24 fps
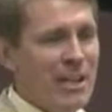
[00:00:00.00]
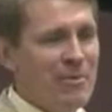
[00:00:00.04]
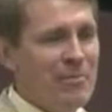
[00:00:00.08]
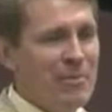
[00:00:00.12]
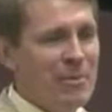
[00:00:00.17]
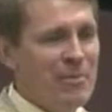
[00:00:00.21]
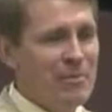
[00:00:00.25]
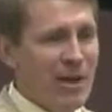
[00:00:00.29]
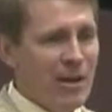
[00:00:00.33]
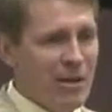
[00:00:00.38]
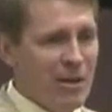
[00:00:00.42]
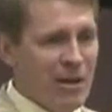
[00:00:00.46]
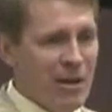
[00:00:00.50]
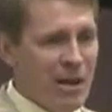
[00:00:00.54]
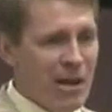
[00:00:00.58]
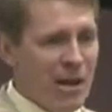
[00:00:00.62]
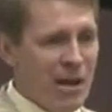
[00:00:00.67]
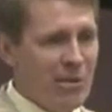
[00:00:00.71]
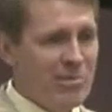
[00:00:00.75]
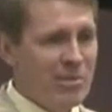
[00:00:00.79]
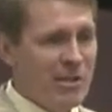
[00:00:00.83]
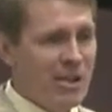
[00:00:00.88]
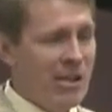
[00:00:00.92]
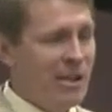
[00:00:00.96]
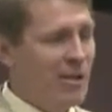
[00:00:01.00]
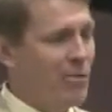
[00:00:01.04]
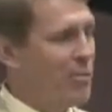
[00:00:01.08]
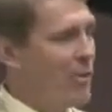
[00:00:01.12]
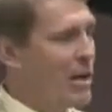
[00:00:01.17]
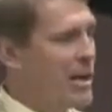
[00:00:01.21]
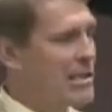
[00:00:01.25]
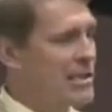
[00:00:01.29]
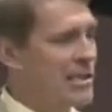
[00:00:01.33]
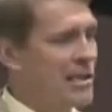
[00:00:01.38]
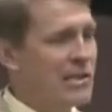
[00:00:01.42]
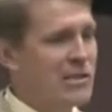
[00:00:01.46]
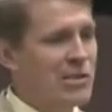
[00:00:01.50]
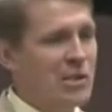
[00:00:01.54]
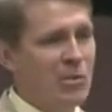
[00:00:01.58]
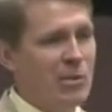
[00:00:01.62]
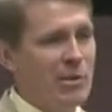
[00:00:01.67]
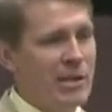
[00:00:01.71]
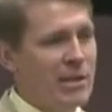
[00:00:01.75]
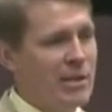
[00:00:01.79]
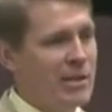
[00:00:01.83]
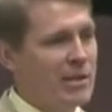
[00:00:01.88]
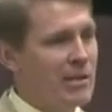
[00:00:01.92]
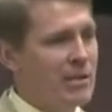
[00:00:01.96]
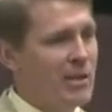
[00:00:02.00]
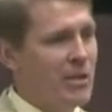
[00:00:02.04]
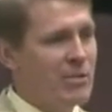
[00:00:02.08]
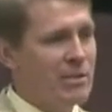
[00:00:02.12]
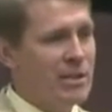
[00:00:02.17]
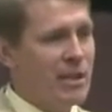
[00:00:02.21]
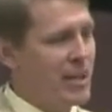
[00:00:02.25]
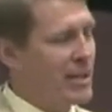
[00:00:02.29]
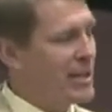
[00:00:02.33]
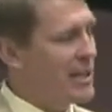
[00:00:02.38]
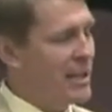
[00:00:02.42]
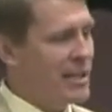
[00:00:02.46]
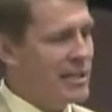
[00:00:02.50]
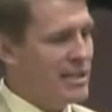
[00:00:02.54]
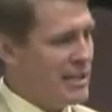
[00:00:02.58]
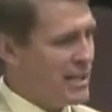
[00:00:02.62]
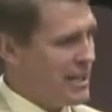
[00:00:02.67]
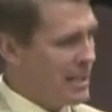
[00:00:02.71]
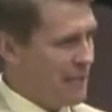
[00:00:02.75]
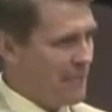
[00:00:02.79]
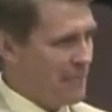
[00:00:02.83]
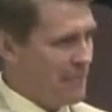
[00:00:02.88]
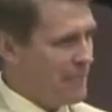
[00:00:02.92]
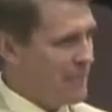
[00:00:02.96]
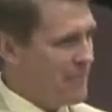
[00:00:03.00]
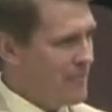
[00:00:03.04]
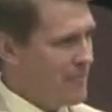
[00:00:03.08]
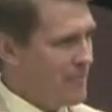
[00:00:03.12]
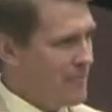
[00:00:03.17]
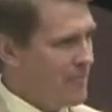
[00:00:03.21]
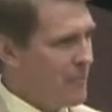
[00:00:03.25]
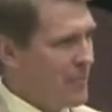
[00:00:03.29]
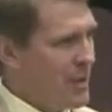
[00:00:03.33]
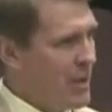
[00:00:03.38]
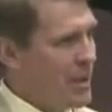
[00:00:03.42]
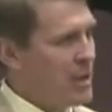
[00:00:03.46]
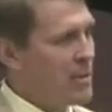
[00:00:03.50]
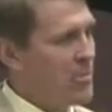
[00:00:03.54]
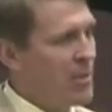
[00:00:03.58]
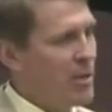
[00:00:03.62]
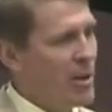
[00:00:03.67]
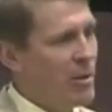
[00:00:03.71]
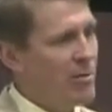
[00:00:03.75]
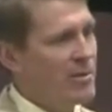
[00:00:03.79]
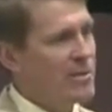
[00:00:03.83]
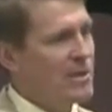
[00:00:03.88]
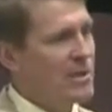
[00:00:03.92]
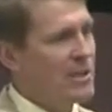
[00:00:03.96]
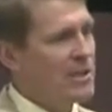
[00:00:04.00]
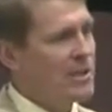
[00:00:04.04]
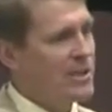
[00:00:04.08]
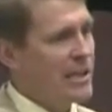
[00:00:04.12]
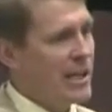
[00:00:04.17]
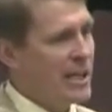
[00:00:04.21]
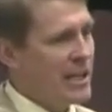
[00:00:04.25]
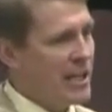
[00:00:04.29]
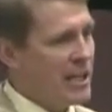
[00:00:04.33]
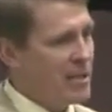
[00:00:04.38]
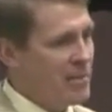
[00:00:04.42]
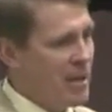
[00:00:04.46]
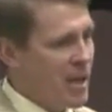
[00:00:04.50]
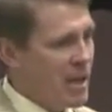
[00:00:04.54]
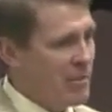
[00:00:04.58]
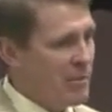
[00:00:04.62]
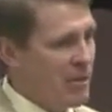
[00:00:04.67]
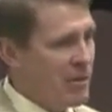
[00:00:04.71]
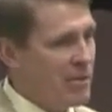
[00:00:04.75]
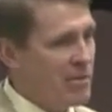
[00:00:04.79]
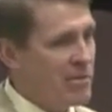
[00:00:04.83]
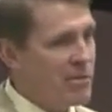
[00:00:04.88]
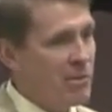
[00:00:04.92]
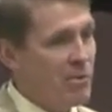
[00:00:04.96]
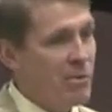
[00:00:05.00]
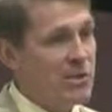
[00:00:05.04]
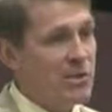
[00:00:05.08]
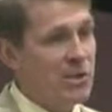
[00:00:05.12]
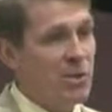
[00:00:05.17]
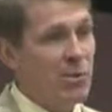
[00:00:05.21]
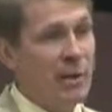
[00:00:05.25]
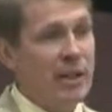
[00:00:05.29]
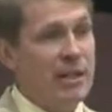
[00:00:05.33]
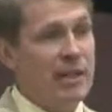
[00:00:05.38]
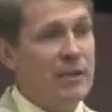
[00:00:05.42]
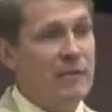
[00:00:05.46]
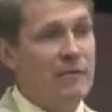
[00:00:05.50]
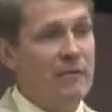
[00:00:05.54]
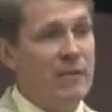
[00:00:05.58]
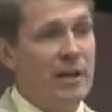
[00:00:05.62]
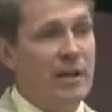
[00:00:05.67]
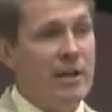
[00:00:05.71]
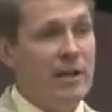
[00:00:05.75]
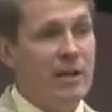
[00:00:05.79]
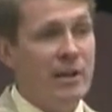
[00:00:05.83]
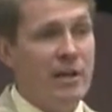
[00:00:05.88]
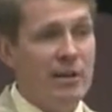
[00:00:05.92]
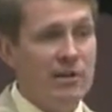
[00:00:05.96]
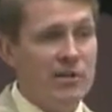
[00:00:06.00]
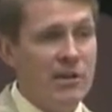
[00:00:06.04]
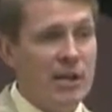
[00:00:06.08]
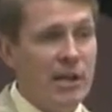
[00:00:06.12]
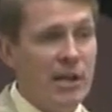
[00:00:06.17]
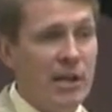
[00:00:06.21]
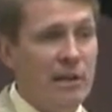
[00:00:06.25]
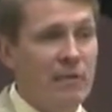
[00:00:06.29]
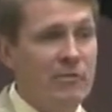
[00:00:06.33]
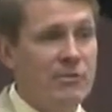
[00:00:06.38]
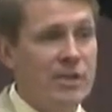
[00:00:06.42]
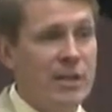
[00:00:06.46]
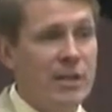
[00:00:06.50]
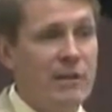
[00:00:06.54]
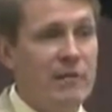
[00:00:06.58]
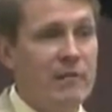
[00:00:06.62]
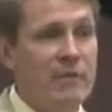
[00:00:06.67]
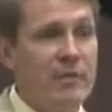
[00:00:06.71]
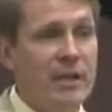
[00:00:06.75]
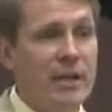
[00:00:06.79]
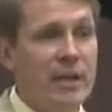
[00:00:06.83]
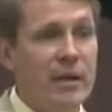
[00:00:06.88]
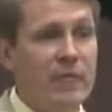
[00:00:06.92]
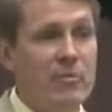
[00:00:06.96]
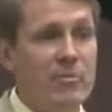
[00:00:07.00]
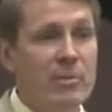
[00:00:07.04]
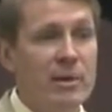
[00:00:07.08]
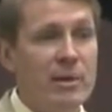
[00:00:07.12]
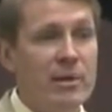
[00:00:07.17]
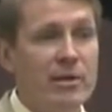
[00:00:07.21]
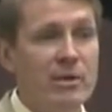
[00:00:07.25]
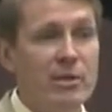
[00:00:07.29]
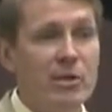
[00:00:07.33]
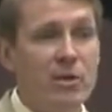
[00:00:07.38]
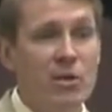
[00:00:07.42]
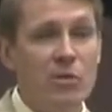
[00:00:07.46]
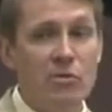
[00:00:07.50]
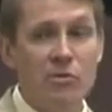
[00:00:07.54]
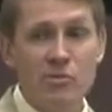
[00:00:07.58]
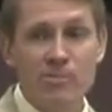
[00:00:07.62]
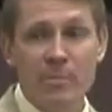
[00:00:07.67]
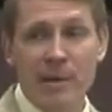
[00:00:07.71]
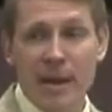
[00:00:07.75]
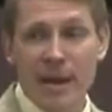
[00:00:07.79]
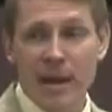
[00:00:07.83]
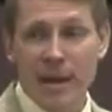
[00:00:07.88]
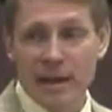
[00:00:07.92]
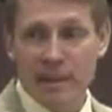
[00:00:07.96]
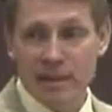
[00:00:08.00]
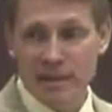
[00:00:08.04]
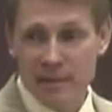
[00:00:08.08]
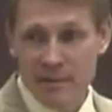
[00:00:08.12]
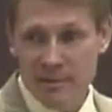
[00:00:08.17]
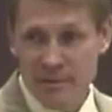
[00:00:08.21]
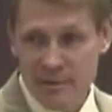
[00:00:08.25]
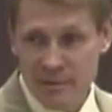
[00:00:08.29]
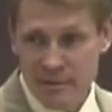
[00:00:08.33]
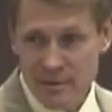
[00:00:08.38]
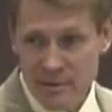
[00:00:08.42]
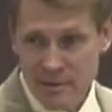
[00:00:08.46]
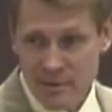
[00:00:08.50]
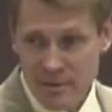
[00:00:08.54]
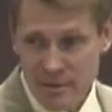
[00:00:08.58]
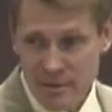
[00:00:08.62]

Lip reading: so we could keep and bear arms, and it wasn't so we could go duck hunting. The purpose of the Second Amendment was so we could defend ourselves if the government goes bad.